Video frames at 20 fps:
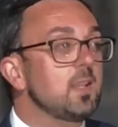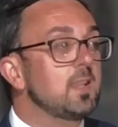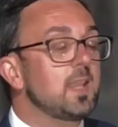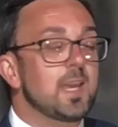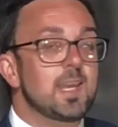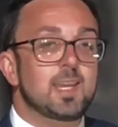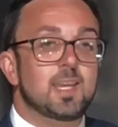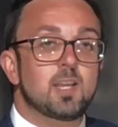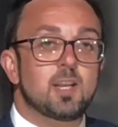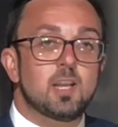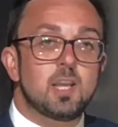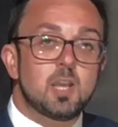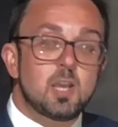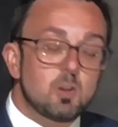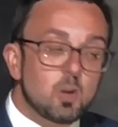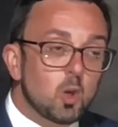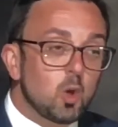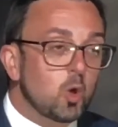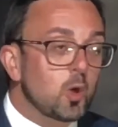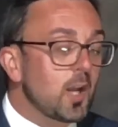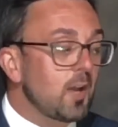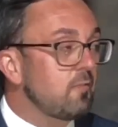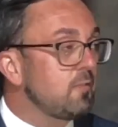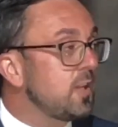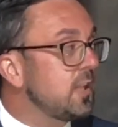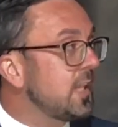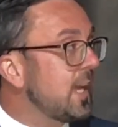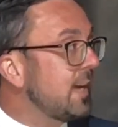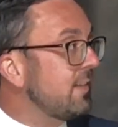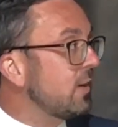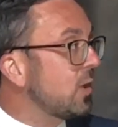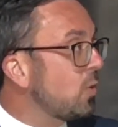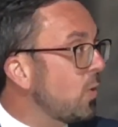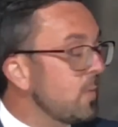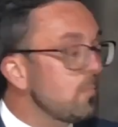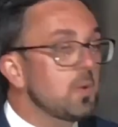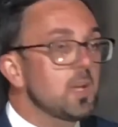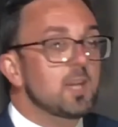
they can look after their equipment,